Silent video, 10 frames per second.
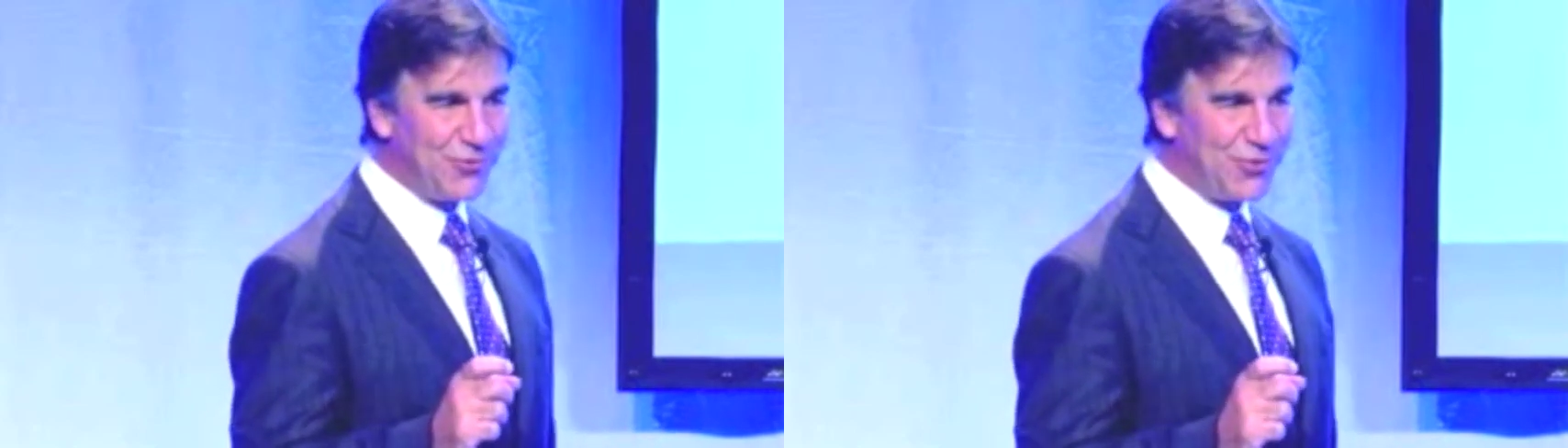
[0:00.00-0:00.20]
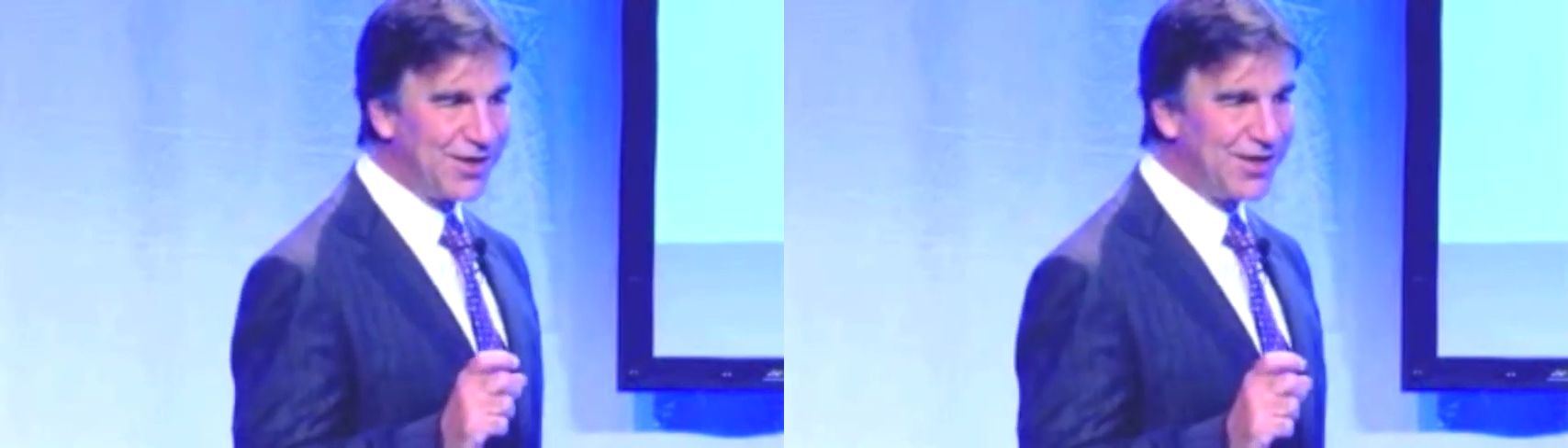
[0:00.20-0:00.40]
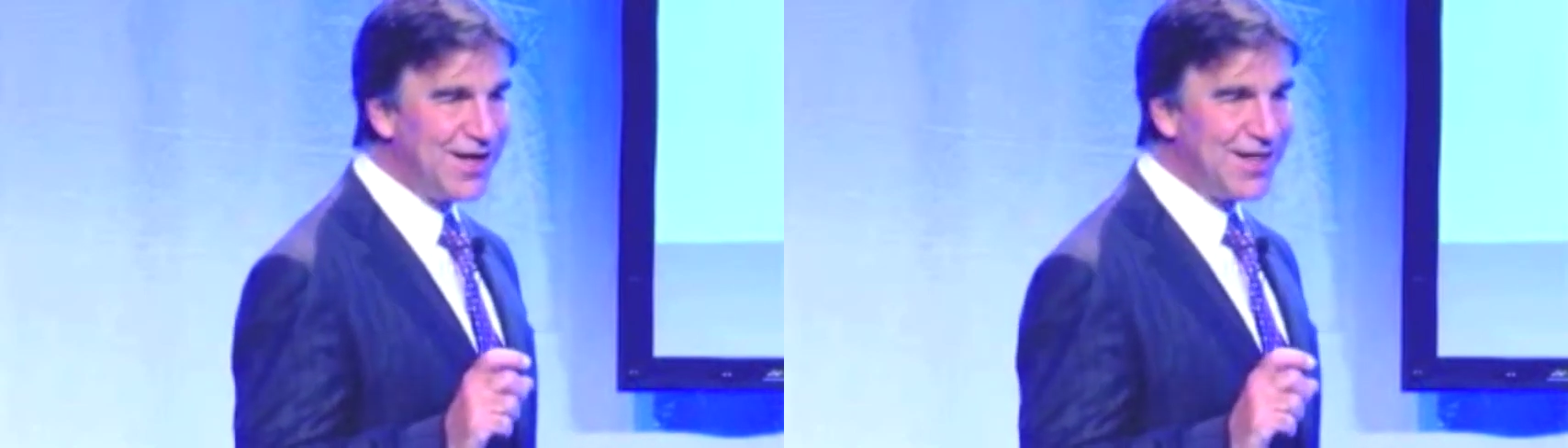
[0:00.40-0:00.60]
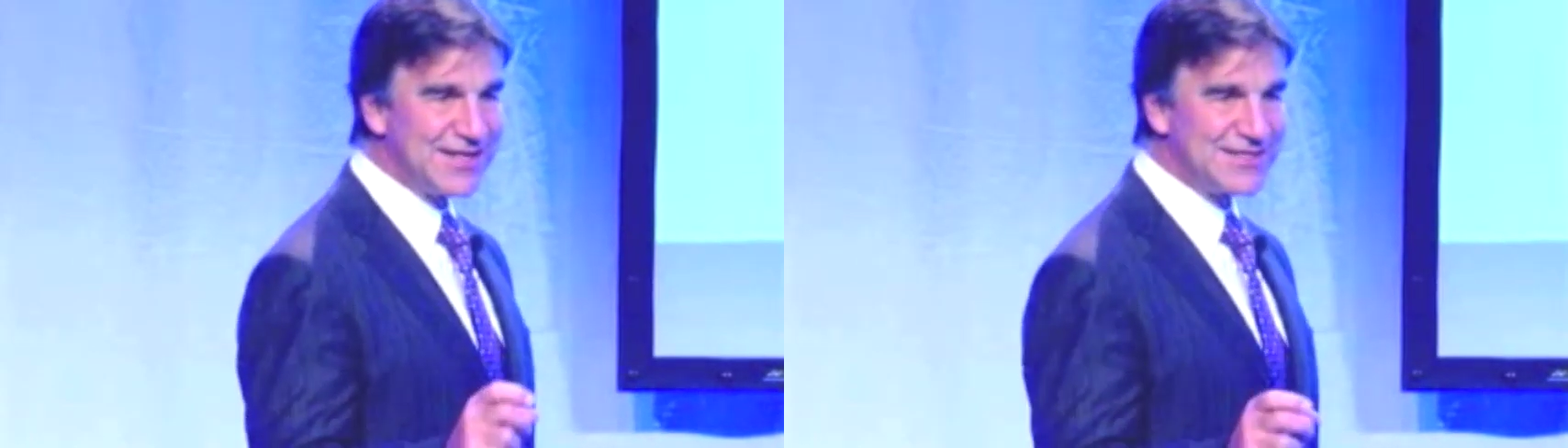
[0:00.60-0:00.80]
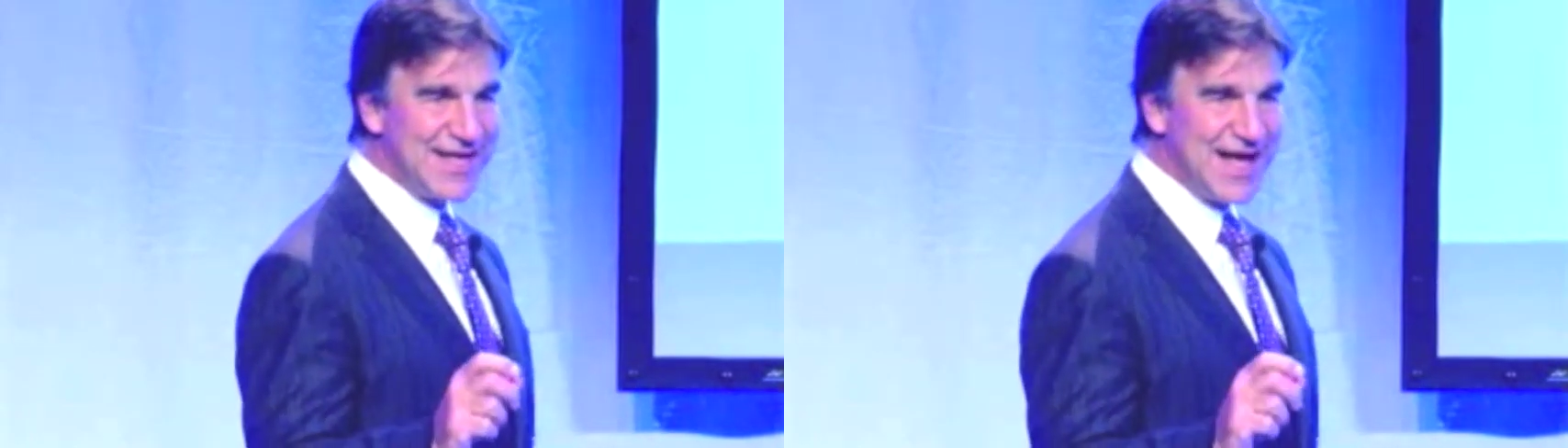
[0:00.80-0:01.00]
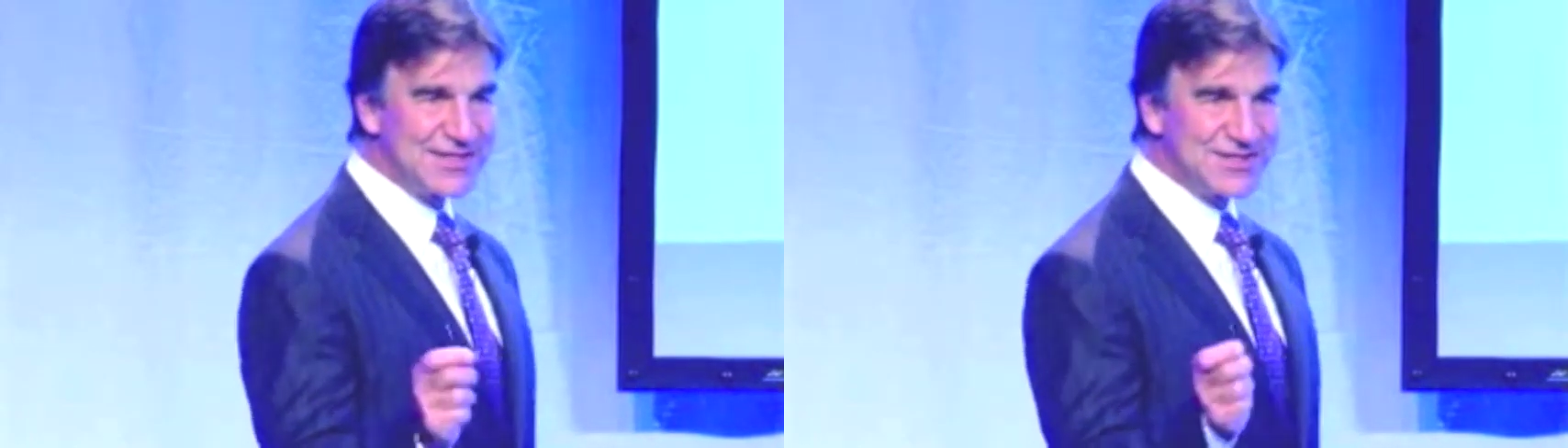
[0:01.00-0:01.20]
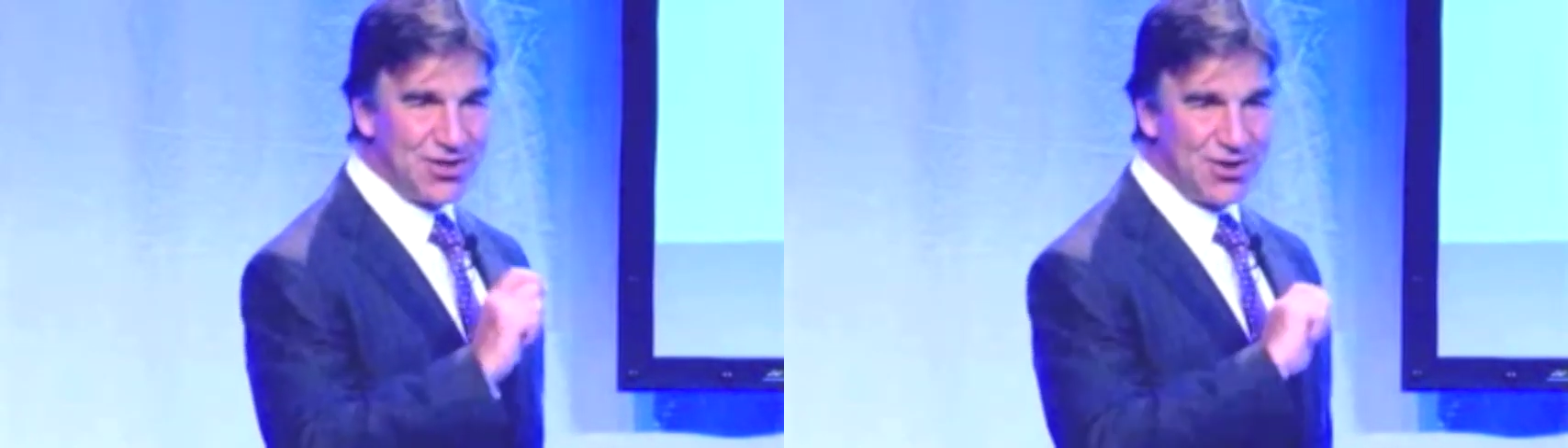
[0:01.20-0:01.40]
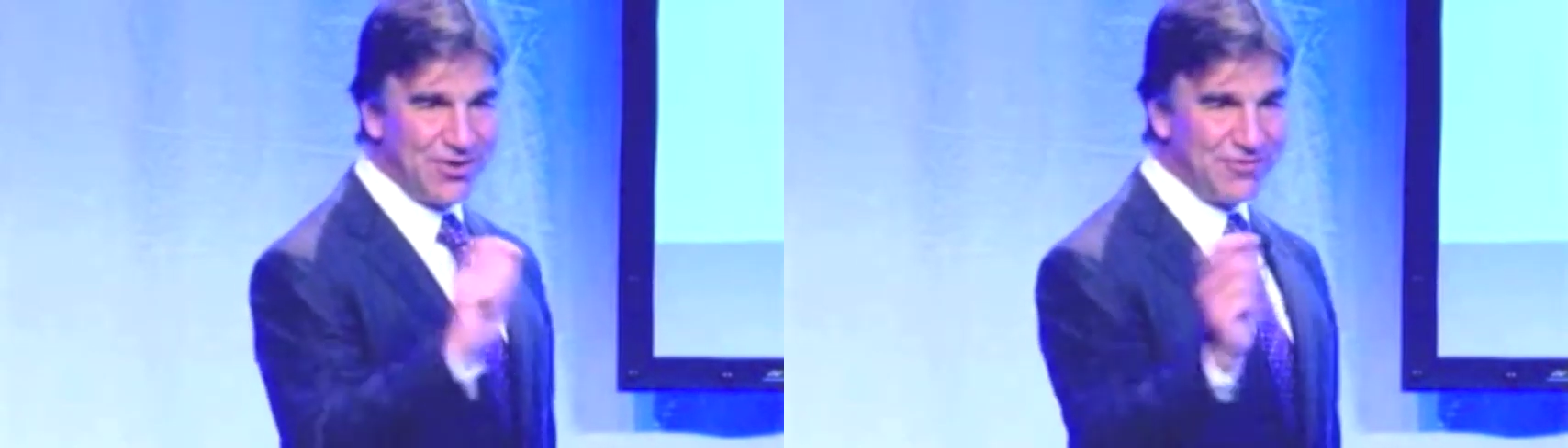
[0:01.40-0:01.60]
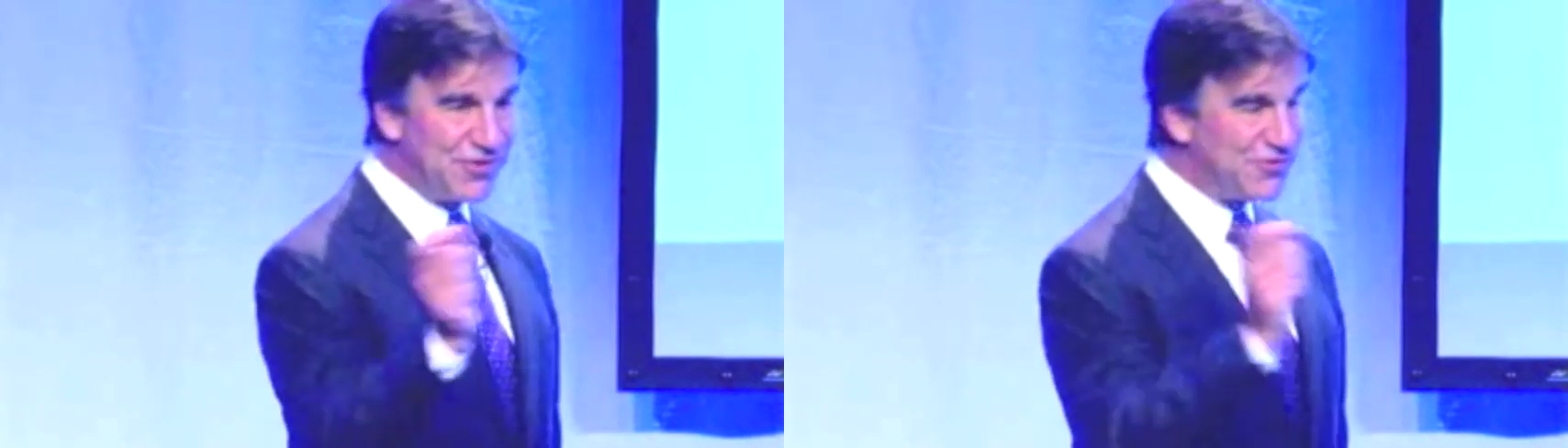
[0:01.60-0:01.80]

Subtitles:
for, that's that. So if you're